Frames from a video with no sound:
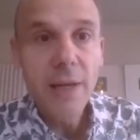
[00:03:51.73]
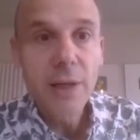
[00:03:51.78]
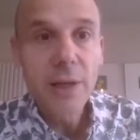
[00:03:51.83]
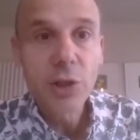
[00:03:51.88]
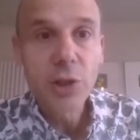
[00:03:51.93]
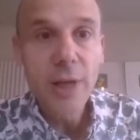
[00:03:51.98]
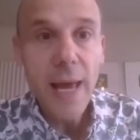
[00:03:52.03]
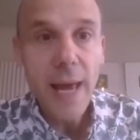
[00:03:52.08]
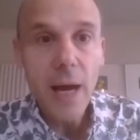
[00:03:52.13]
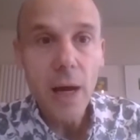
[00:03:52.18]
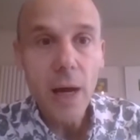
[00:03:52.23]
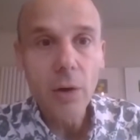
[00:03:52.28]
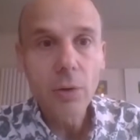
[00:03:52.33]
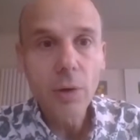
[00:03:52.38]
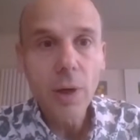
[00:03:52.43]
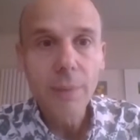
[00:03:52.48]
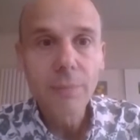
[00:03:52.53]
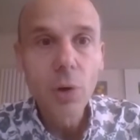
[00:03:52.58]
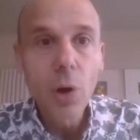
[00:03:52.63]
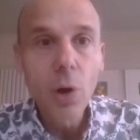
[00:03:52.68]
Now
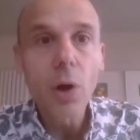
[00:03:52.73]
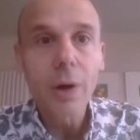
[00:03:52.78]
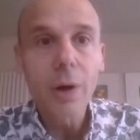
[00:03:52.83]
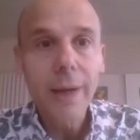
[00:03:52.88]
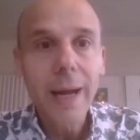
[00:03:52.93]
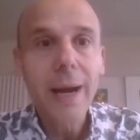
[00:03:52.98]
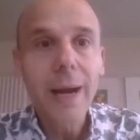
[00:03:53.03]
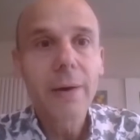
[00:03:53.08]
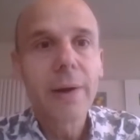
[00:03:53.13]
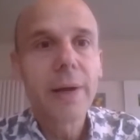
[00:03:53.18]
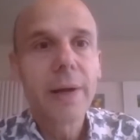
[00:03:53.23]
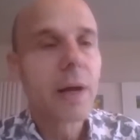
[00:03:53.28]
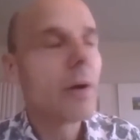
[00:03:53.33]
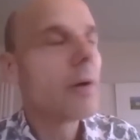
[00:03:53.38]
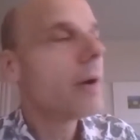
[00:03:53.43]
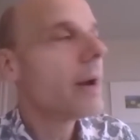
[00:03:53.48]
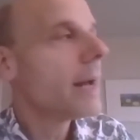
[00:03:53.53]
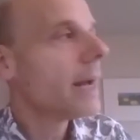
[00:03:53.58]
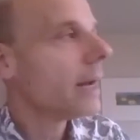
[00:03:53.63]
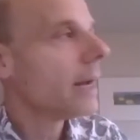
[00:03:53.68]
I'm not carrying
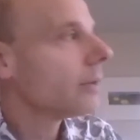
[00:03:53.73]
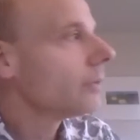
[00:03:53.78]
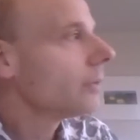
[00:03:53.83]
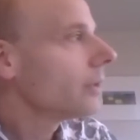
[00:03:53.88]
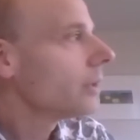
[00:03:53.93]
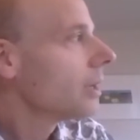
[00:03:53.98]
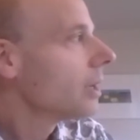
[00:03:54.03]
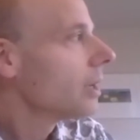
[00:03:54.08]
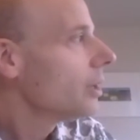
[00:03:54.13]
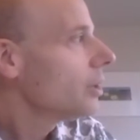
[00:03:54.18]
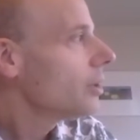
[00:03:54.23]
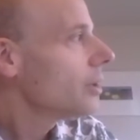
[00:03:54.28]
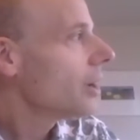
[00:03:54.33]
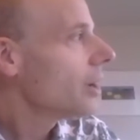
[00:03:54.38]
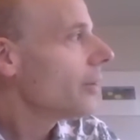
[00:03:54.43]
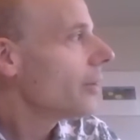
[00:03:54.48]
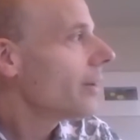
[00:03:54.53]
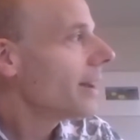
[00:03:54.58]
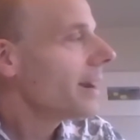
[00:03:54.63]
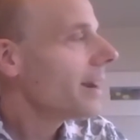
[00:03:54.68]
around,
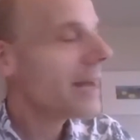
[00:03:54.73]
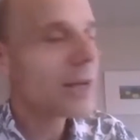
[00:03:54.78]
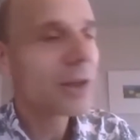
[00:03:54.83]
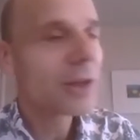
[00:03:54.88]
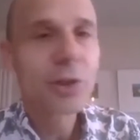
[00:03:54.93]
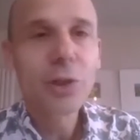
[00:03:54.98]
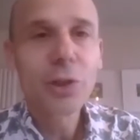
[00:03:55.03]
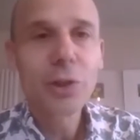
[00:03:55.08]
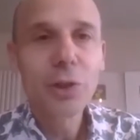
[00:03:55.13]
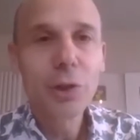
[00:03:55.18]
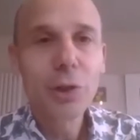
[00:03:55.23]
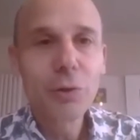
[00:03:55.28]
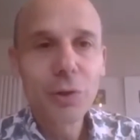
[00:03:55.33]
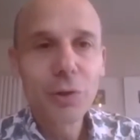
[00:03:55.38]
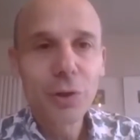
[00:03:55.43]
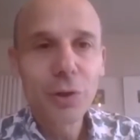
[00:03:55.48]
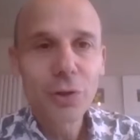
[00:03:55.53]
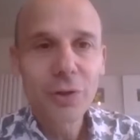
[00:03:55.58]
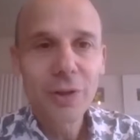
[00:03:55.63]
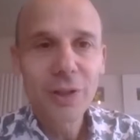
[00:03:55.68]
an extra 2 to
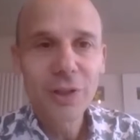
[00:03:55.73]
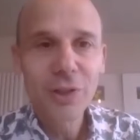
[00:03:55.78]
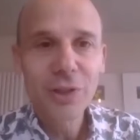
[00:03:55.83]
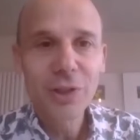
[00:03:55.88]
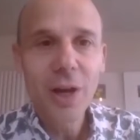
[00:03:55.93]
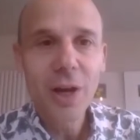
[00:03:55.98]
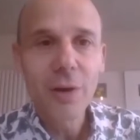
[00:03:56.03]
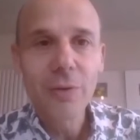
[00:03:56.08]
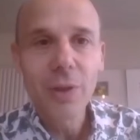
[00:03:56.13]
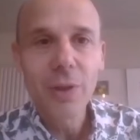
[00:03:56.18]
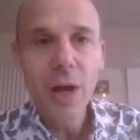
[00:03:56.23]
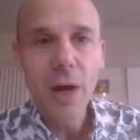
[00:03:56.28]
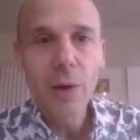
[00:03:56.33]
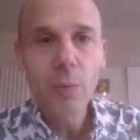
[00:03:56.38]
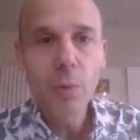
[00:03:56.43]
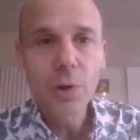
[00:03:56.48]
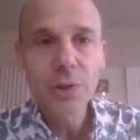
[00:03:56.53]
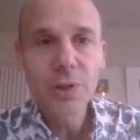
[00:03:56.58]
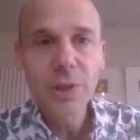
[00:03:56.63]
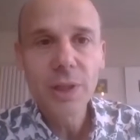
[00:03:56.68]
3 stone that I
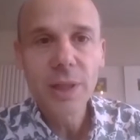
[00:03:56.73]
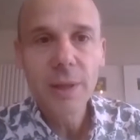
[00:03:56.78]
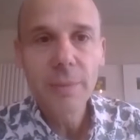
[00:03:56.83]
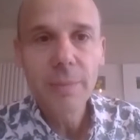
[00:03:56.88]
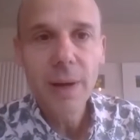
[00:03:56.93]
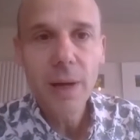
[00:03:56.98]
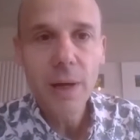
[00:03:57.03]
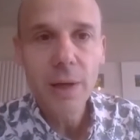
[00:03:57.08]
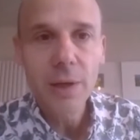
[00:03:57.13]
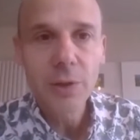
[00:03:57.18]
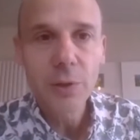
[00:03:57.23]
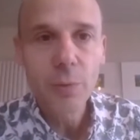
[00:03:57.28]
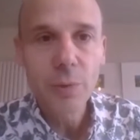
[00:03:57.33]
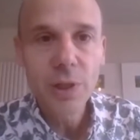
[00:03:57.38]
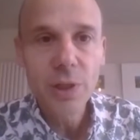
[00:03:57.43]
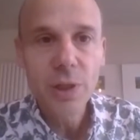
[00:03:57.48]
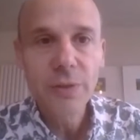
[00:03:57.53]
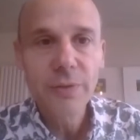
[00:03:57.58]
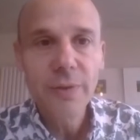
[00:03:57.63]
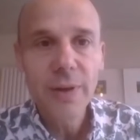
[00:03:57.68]
was in the past, which
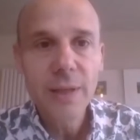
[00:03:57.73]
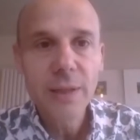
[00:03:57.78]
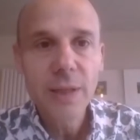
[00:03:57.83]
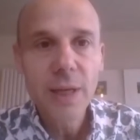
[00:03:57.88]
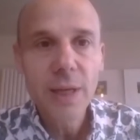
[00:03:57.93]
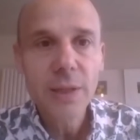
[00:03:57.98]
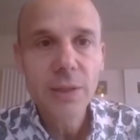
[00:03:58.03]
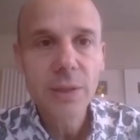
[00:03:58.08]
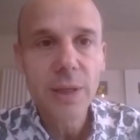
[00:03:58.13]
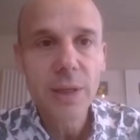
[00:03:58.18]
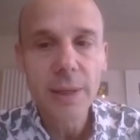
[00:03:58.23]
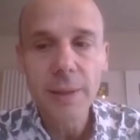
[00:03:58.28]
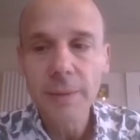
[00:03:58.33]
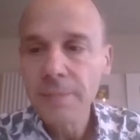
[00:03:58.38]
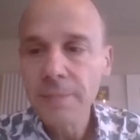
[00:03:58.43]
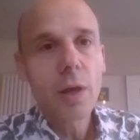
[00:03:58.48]
is fantastic.